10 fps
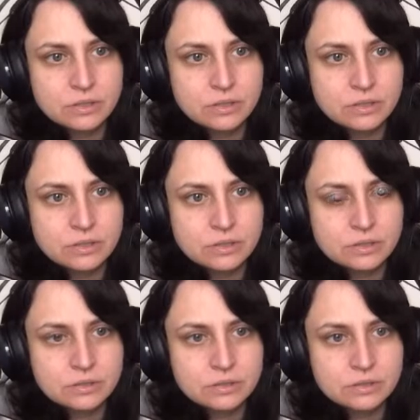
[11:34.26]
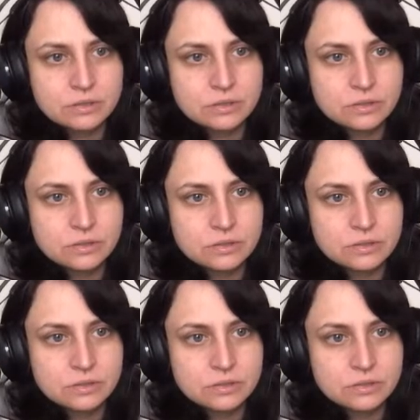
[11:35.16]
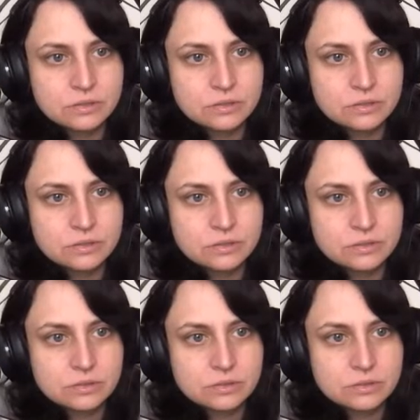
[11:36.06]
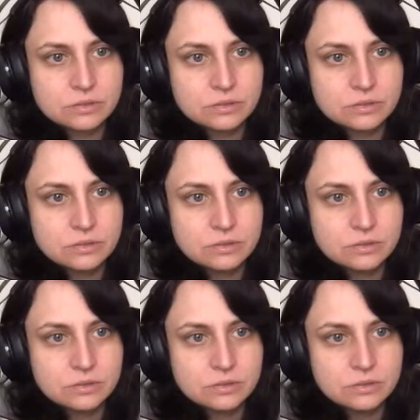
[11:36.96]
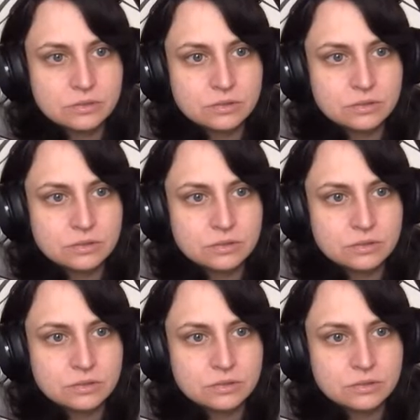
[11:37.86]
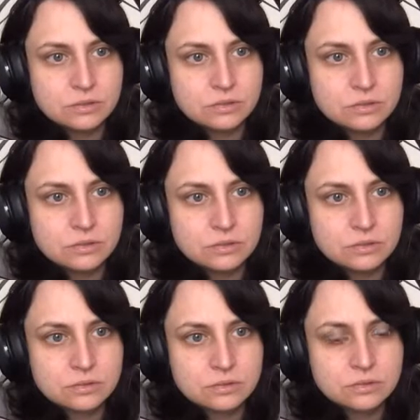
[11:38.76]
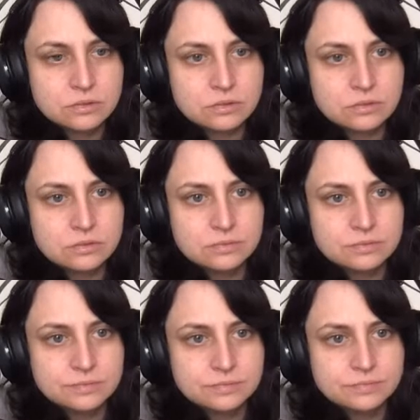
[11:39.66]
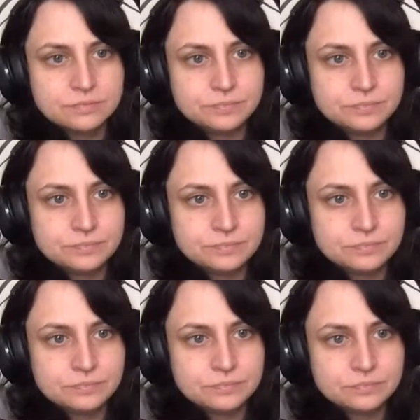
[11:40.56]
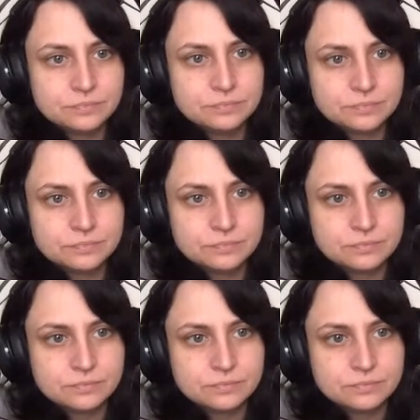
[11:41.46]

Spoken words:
(silent)